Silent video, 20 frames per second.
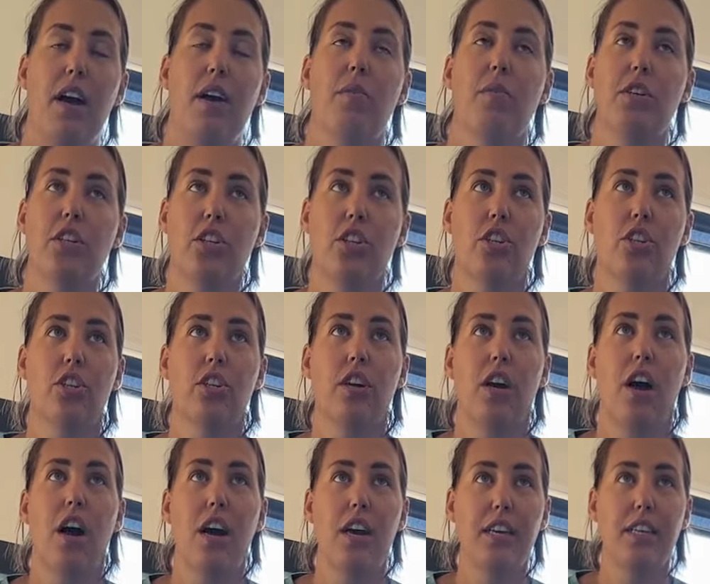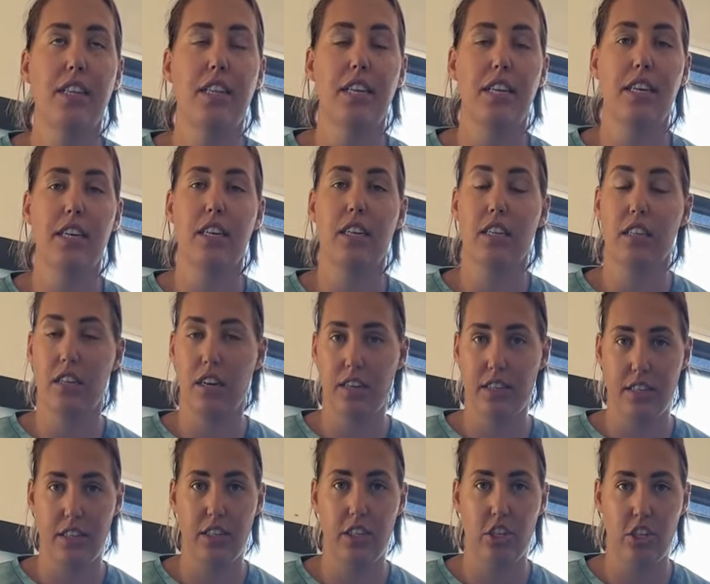which I think
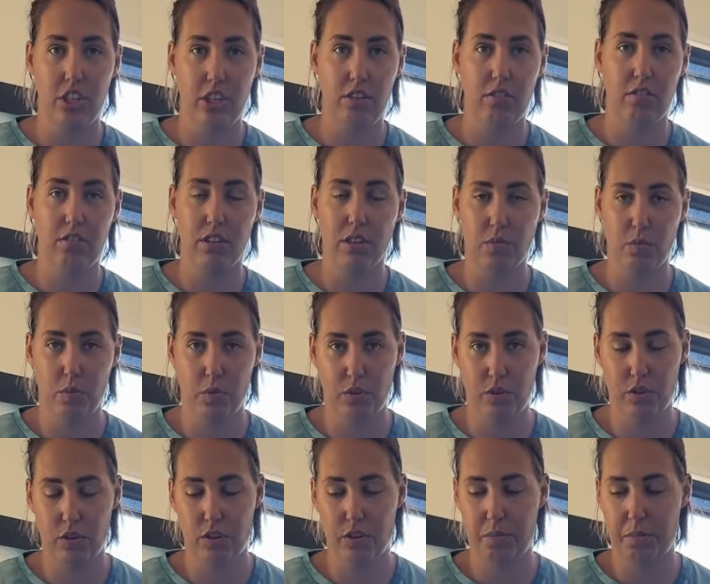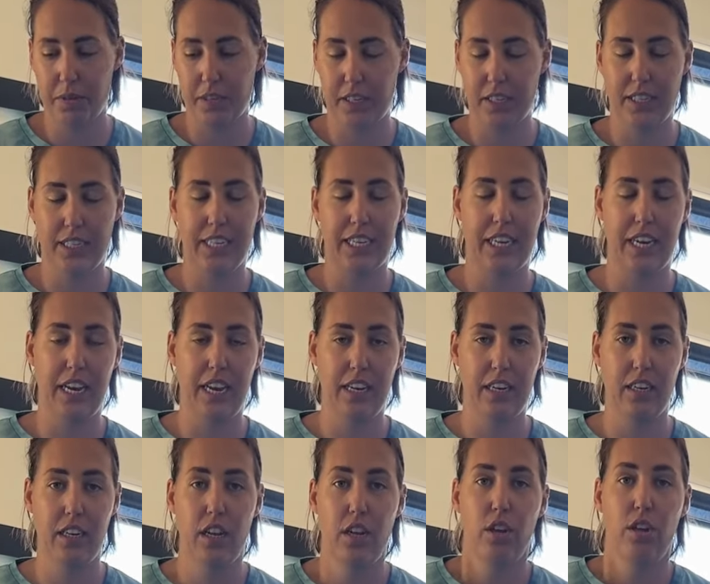doesn't generally work, because
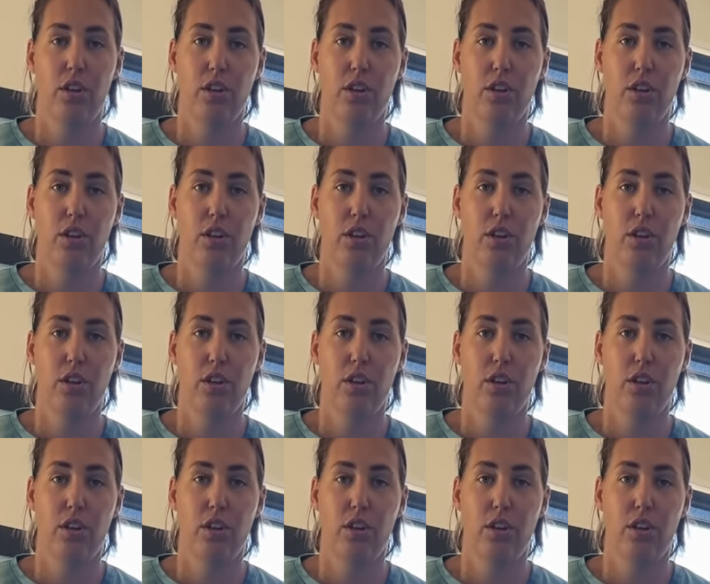again,